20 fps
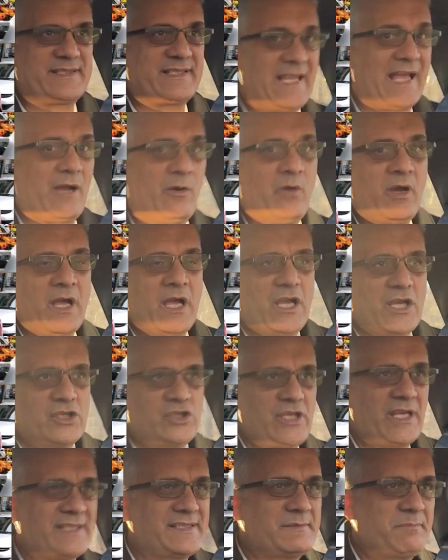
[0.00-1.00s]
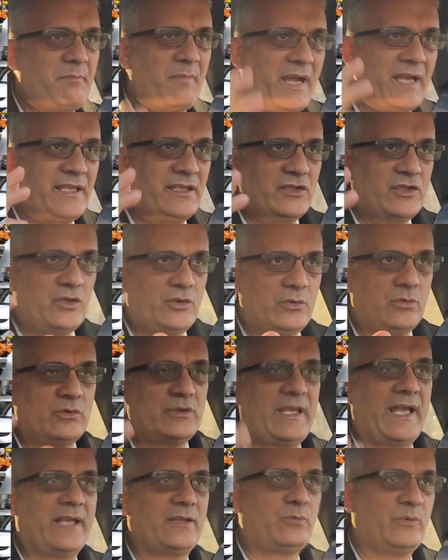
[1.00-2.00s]
Now, just mind you
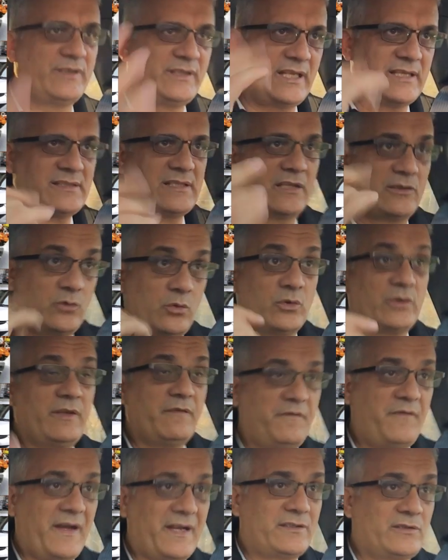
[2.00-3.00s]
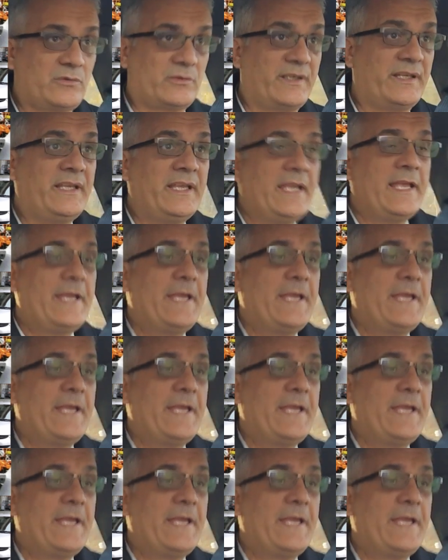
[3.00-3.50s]
that when Tesla took the factory